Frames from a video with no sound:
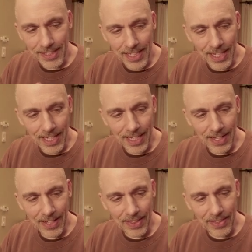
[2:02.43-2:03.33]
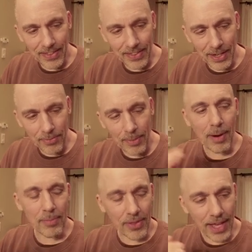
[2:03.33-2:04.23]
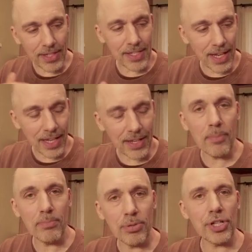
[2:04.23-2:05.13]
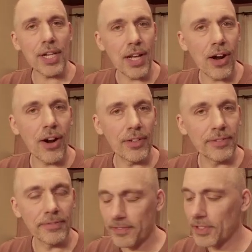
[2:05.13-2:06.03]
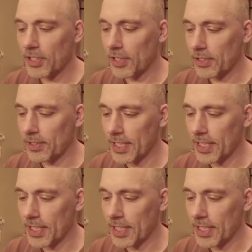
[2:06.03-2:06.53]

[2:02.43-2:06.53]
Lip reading: Then remember that I'm pushing it hard, so